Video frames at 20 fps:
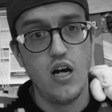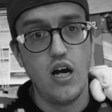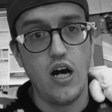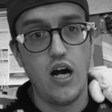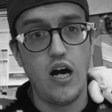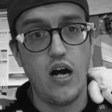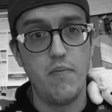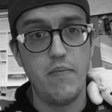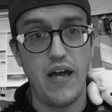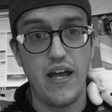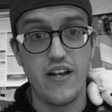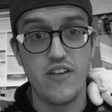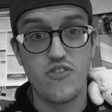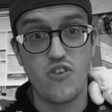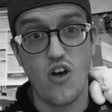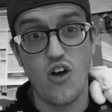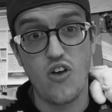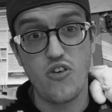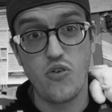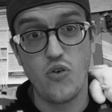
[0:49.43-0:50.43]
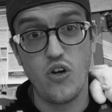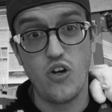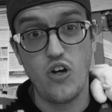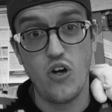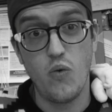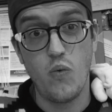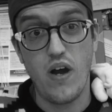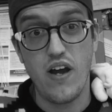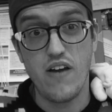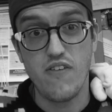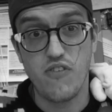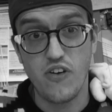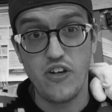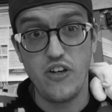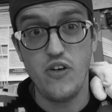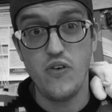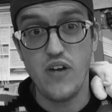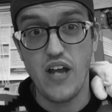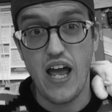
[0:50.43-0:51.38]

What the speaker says: And it's also a good way for you